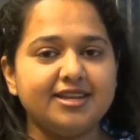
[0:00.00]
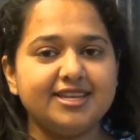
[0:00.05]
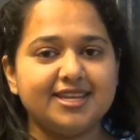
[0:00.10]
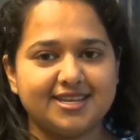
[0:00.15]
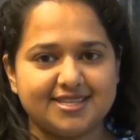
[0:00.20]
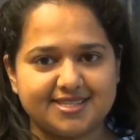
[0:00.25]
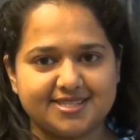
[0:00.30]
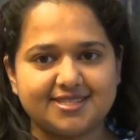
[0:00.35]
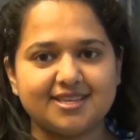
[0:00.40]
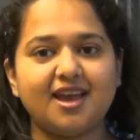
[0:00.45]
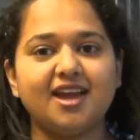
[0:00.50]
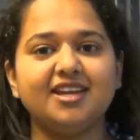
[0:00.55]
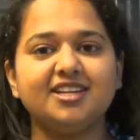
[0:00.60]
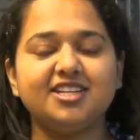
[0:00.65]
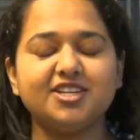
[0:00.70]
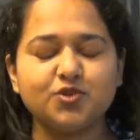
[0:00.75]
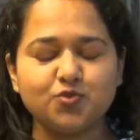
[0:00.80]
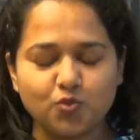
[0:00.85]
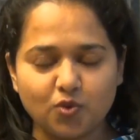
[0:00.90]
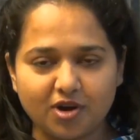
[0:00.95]
Yes, I
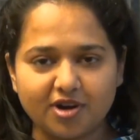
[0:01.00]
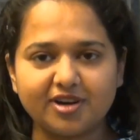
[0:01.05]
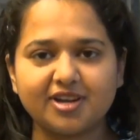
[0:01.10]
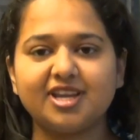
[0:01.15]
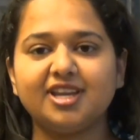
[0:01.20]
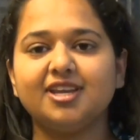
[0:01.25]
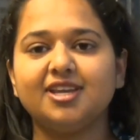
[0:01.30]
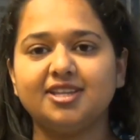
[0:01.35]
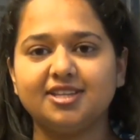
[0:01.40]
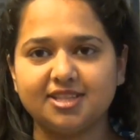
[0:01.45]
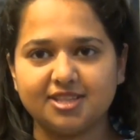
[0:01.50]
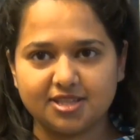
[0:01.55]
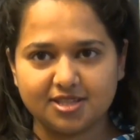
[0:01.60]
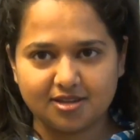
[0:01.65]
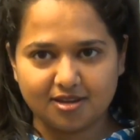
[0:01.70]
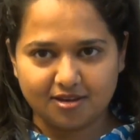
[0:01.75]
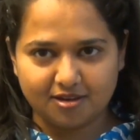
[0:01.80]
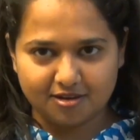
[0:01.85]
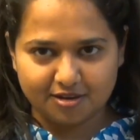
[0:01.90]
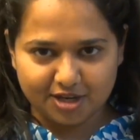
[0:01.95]
did work
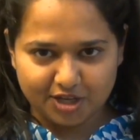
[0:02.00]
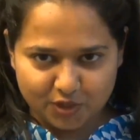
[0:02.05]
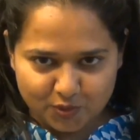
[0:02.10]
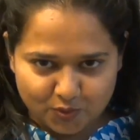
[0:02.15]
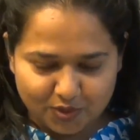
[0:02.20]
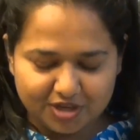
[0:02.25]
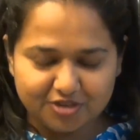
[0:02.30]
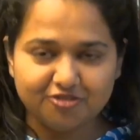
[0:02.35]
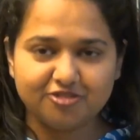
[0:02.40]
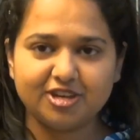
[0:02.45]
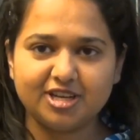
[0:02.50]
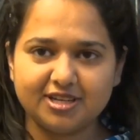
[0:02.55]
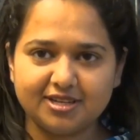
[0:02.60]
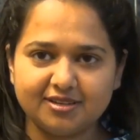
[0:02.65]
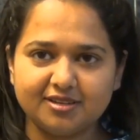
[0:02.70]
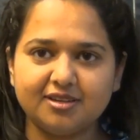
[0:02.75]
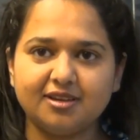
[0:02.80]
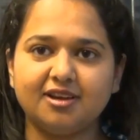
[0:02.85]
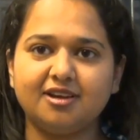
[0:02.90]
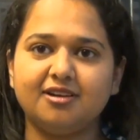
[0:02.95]
in QA
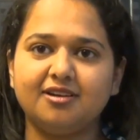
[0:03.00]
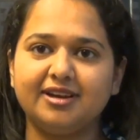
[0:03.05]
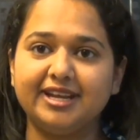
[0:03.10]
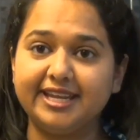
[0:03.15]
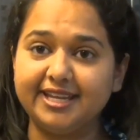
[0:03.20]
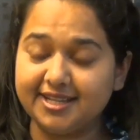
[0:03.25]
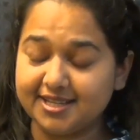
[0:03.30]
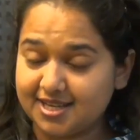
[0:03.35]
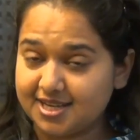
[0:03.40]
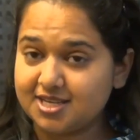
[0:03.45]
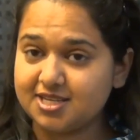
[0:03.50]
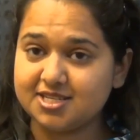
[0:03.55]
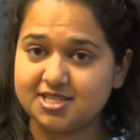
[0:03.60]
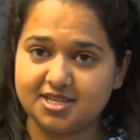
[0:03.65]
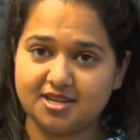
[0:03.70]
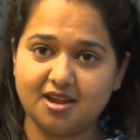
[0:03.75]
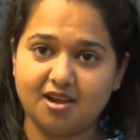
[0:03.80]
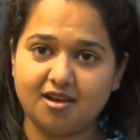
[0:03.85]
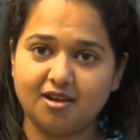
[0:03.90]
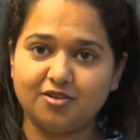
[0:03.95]
field in
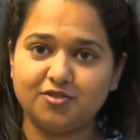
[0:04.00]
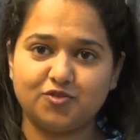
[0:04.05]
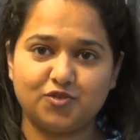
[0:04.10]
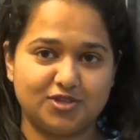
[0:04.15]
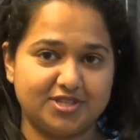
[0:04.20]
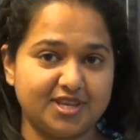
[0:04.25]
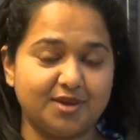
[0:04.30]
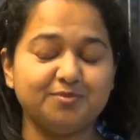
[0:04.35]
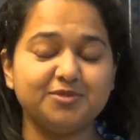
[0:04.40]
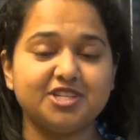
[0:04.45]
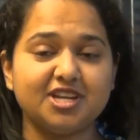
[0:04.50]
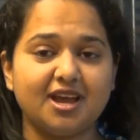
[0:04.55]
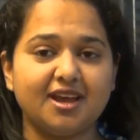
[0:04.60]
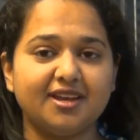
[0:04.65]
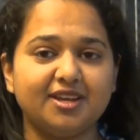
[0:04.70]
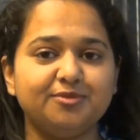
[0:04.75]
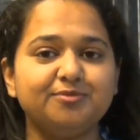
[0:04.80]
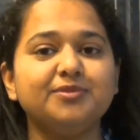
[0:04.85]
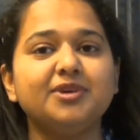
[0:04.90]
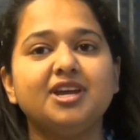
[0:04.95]
India for some
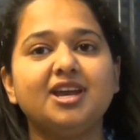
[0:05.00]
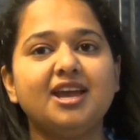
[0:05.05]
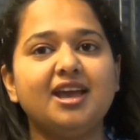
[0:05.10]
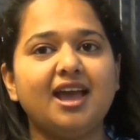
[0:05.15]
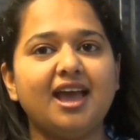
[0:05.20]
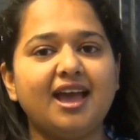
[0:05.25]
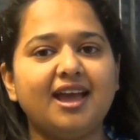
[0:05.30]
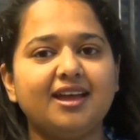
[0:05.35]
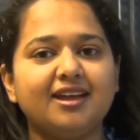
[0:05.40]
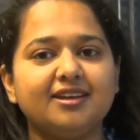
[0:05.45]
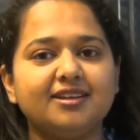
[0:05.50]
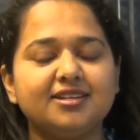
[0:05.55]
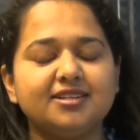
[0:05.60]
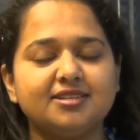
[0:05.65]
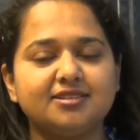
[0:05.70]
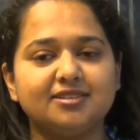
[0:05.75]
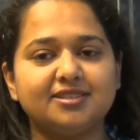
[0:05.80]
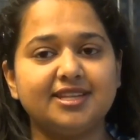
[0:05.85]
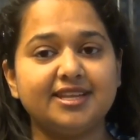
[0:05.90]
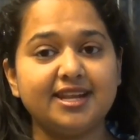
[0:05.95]
time, and
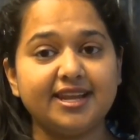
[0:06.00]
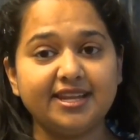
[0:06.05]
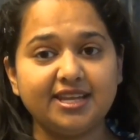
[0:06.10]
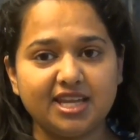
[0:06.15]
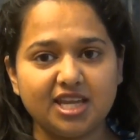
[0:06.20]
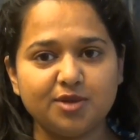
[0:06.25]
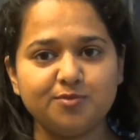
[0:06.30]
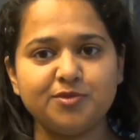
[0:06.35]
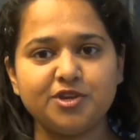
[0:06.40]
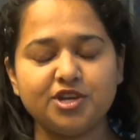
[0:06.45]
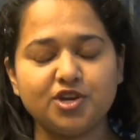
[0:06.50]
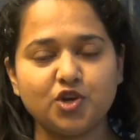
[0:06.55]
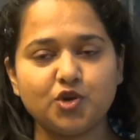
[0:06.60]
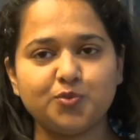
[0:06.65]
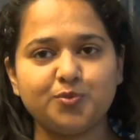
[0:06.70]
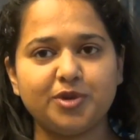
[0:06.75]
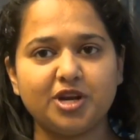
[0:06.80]
then I came here.